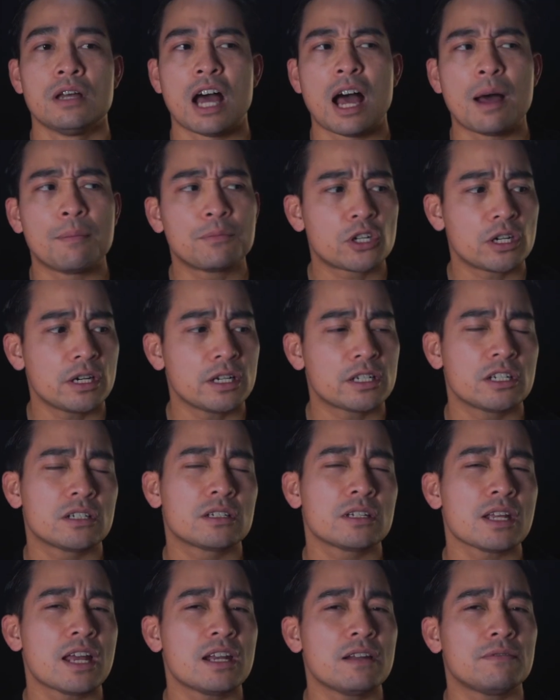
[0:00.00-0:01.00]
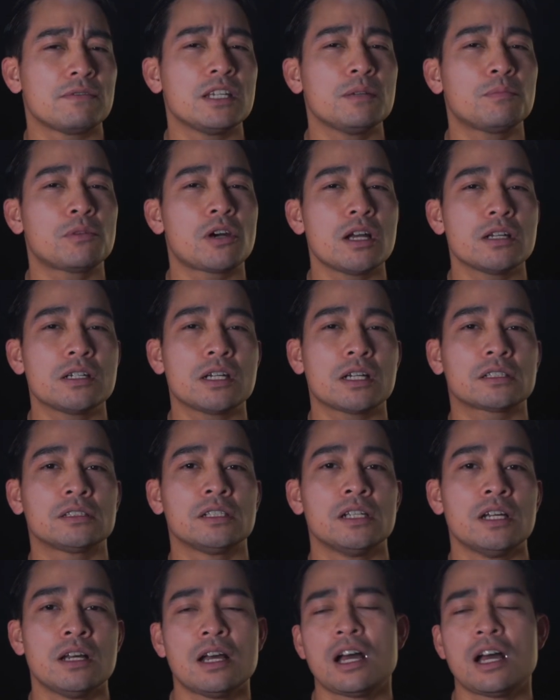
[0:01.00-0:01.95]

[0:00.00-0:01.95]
I'm sure it's just NFT projects.